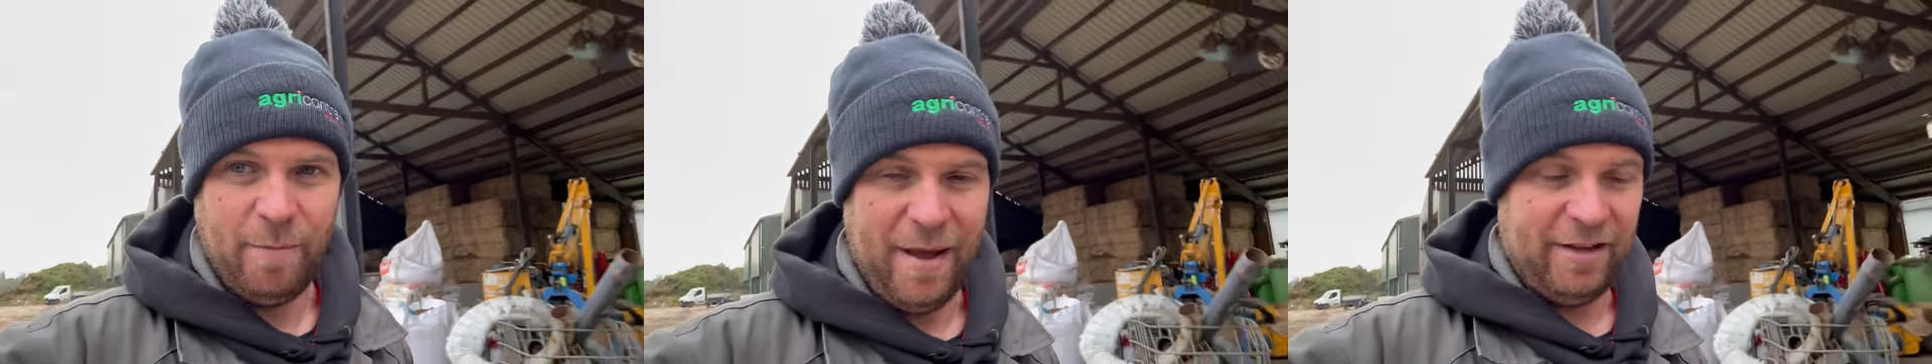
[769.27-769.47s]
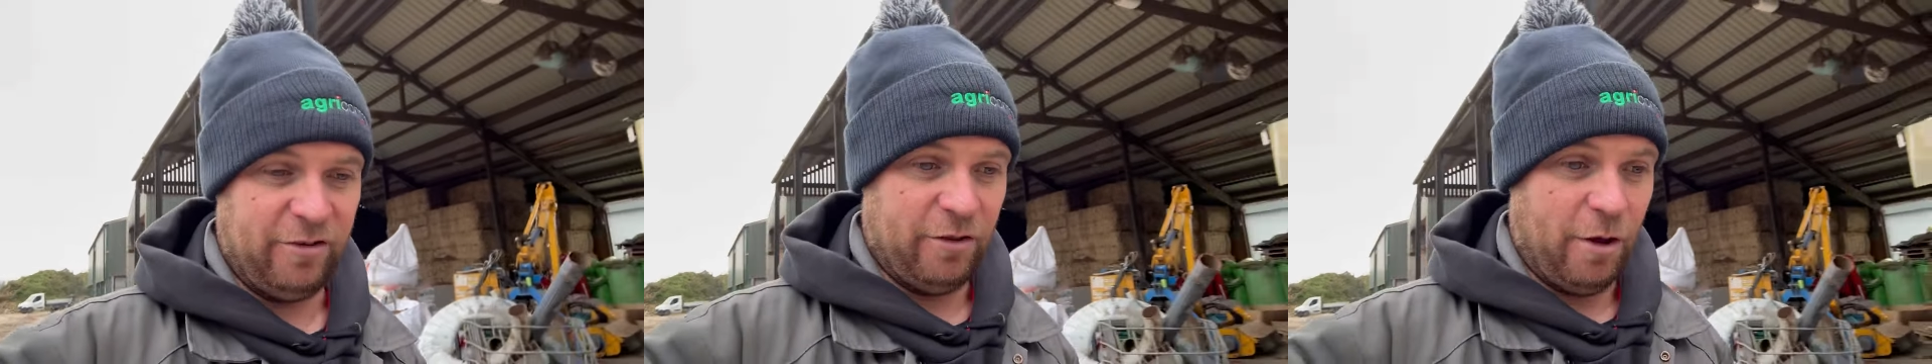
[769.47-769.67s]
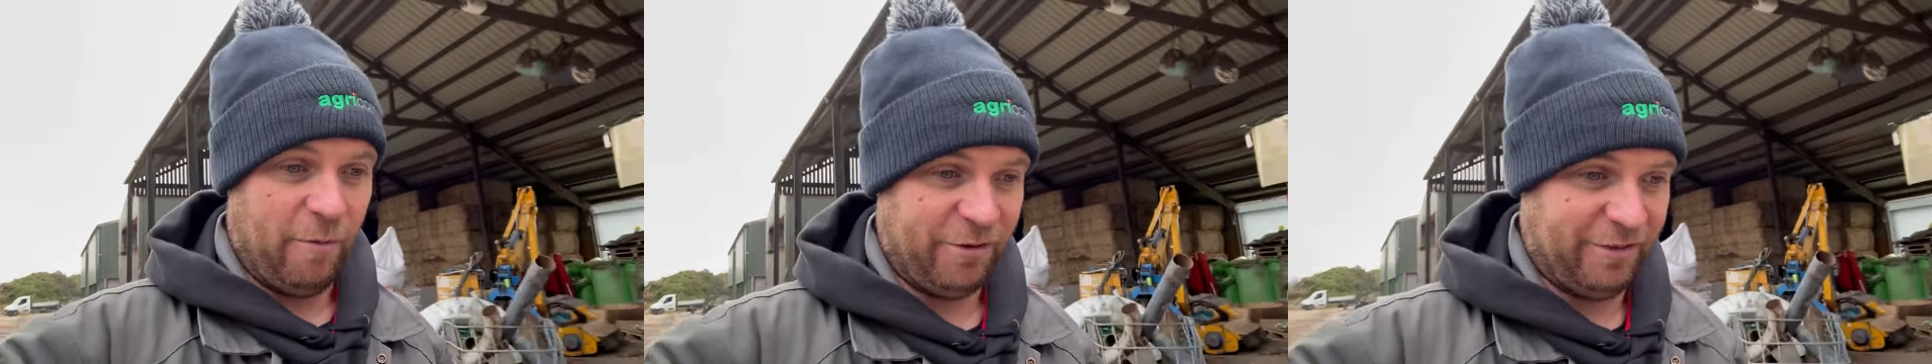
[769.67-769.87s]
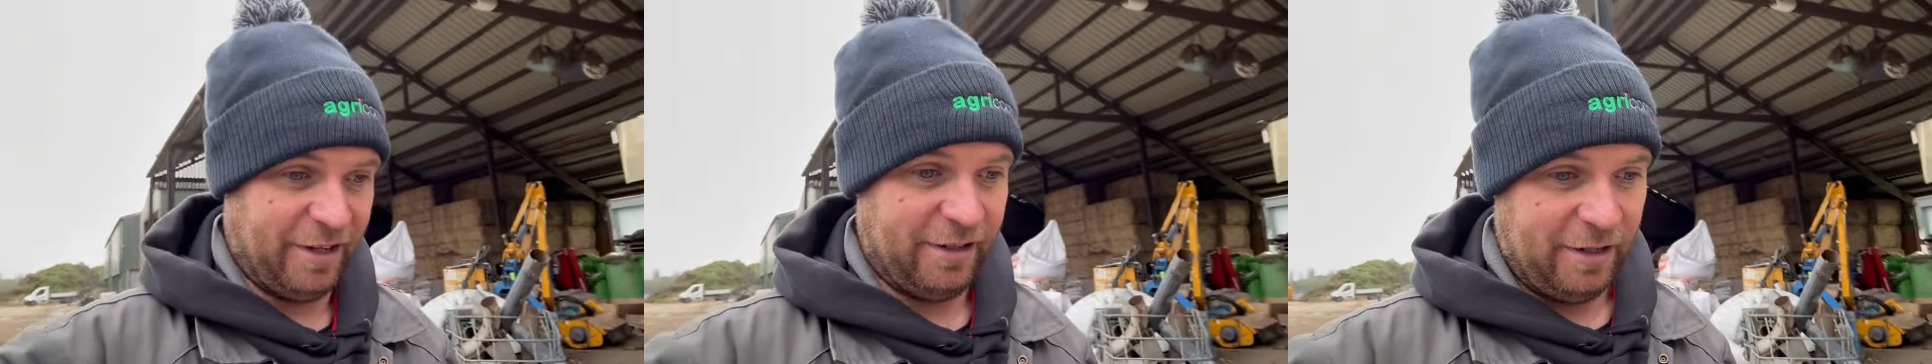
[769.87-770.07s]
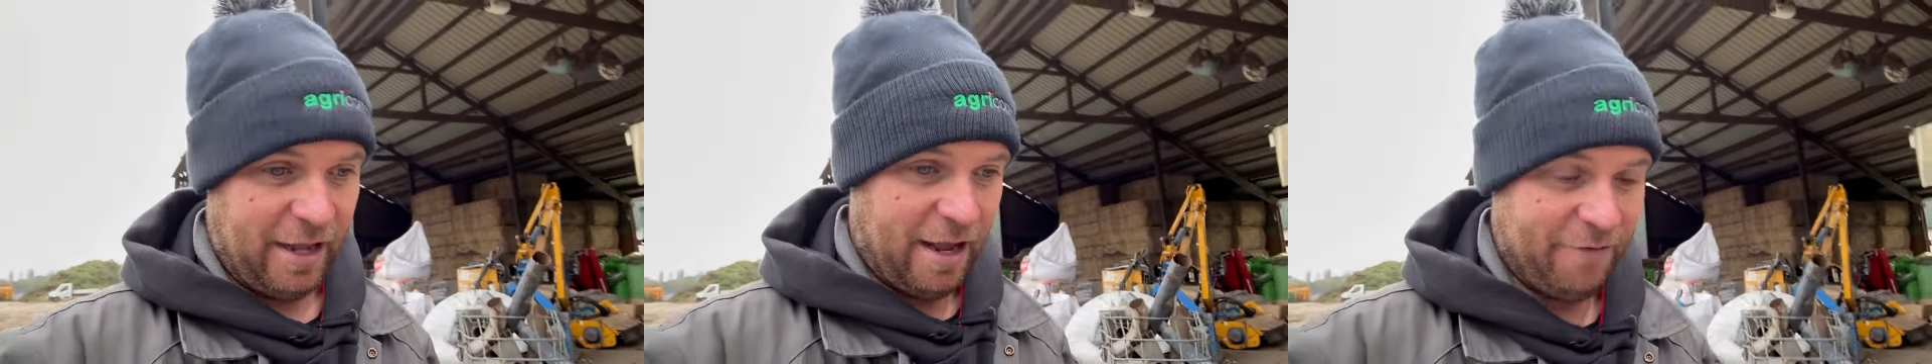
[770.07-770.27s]
better though. I
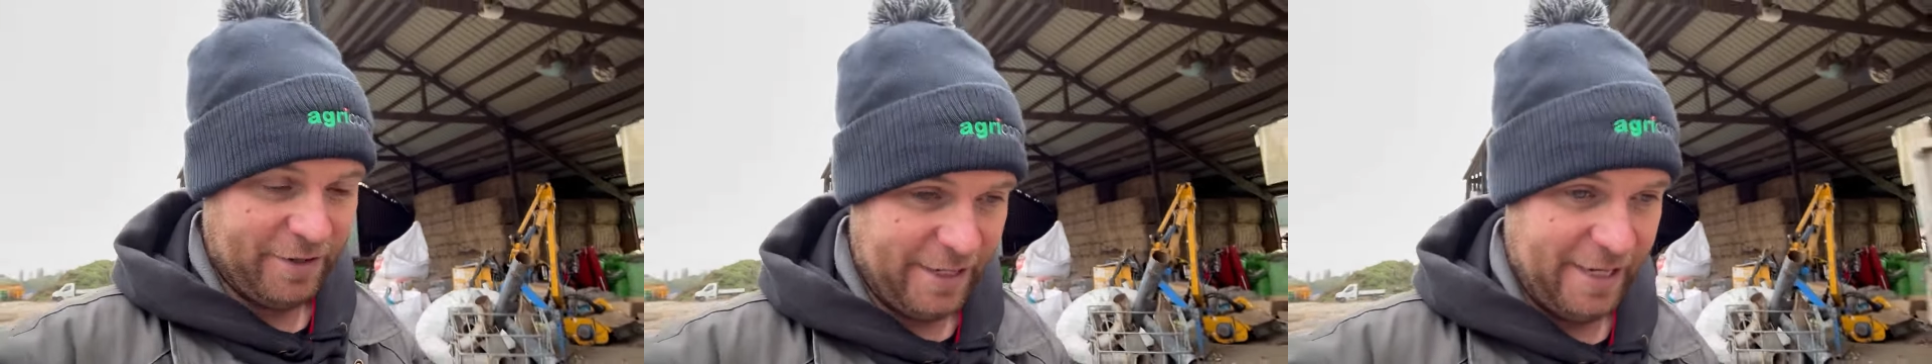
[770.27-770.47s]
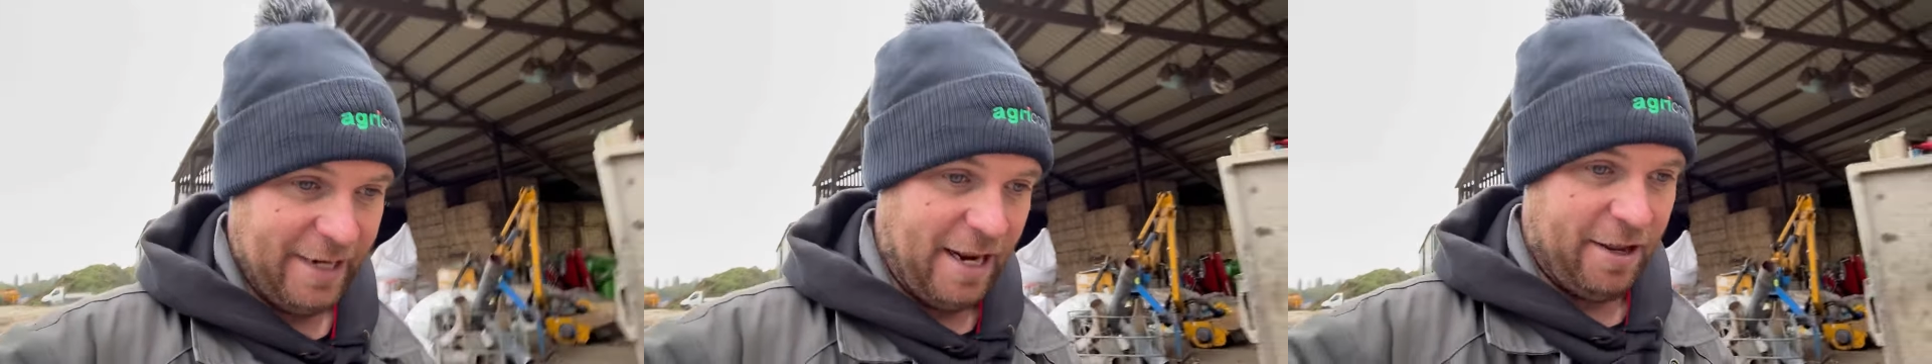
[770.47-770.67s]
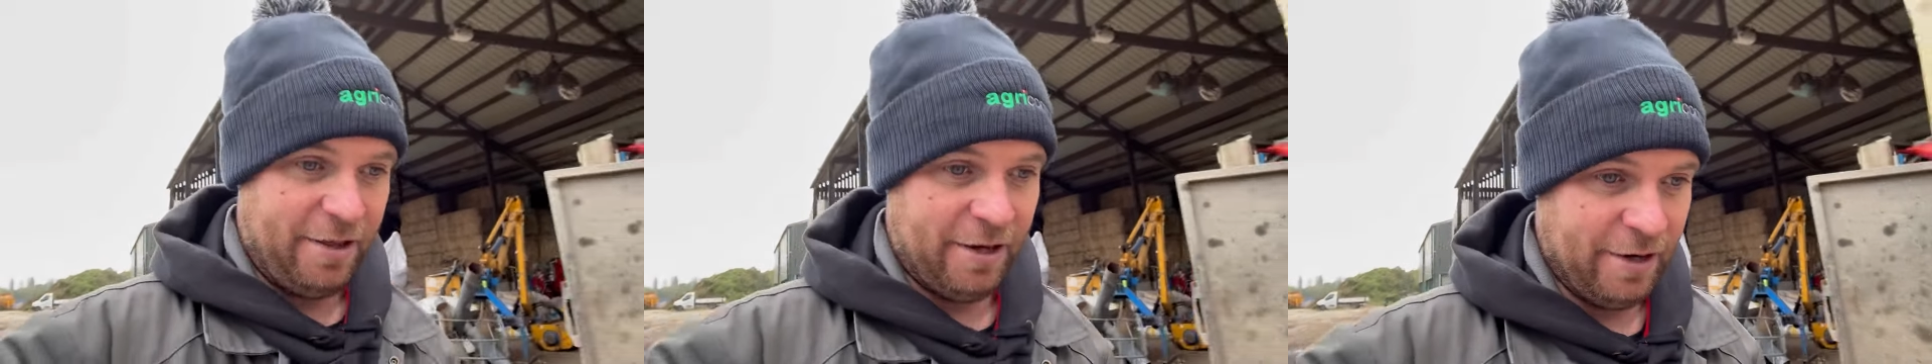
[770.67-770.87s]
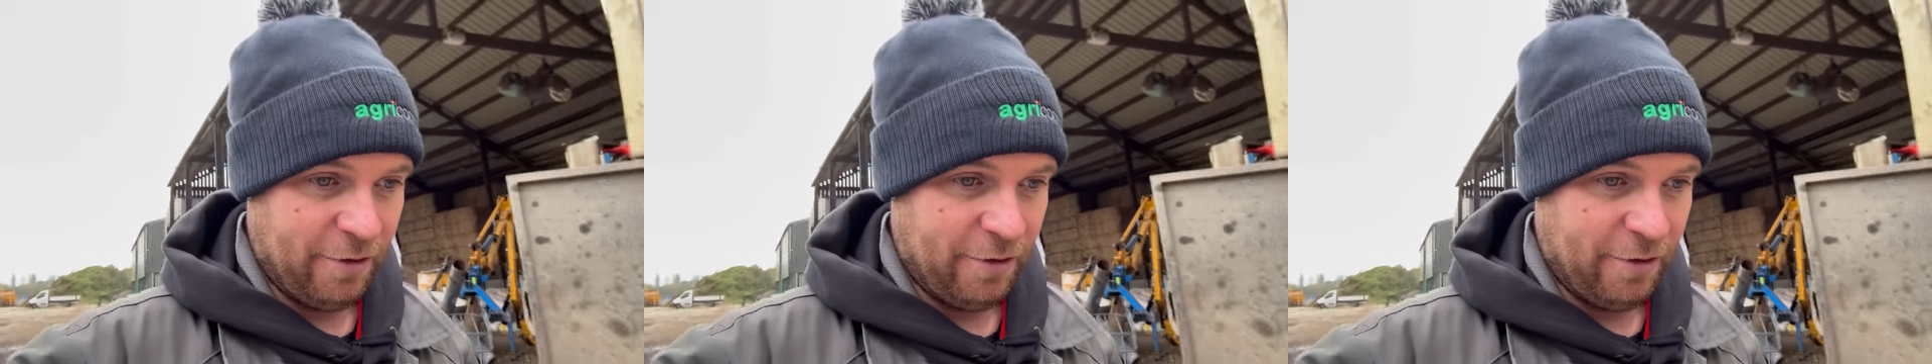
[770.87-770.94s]
still haven't eaten anything